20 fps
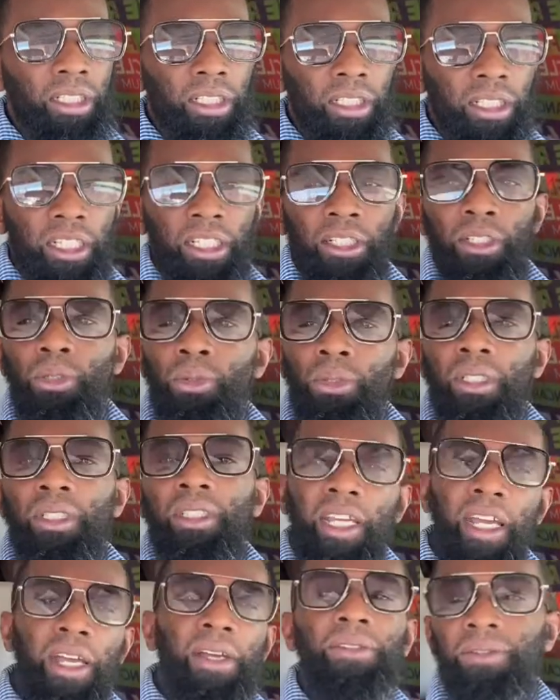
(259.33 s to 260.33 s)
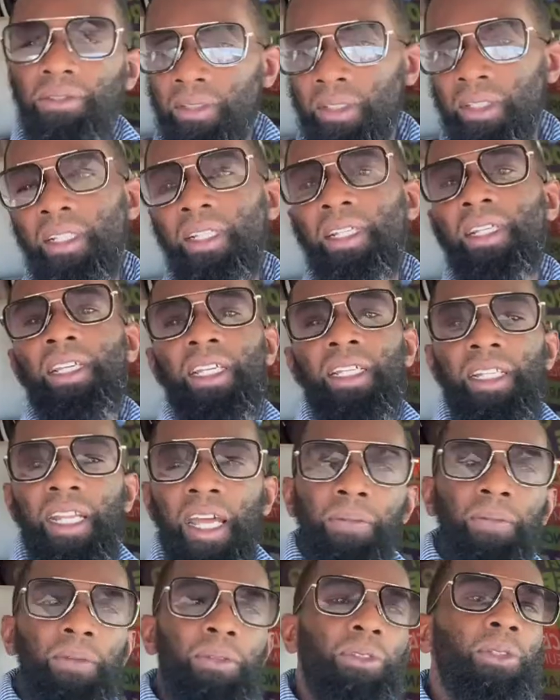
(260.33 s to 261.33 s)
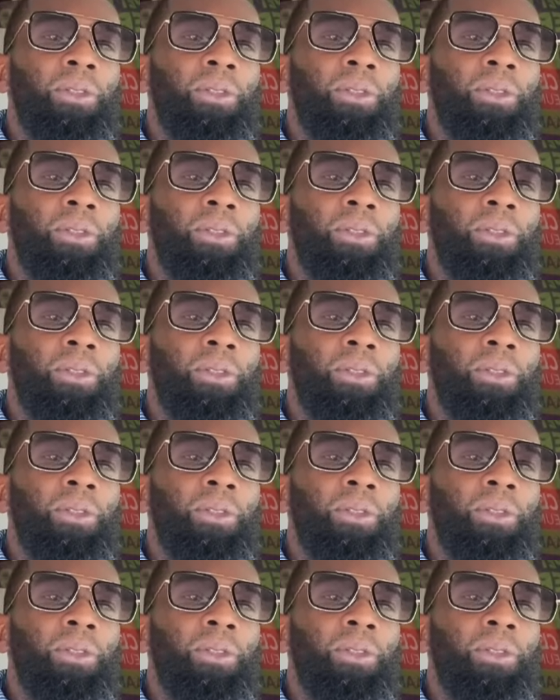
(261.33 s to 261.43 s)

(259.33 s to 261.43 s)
you to death, and that's what you